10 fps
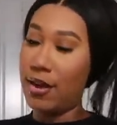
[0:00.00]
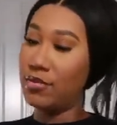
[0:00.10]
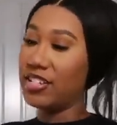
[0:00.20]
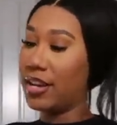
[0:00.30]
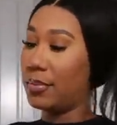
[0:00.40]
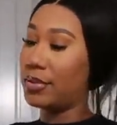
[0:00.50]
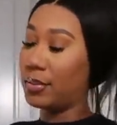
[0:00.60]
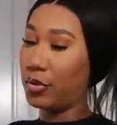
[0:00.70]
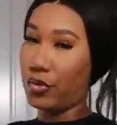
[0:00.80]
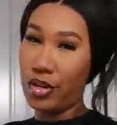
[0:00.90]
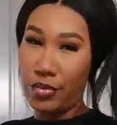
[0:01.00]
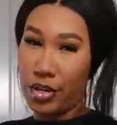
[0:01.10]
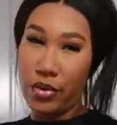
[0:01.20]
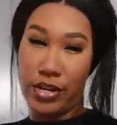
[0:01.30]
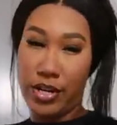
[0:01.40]
I wish I could put some
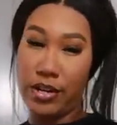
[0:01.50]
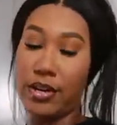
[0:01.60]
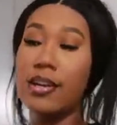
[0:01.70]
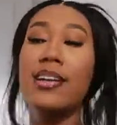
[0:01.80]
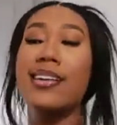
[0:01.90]
greenery on here.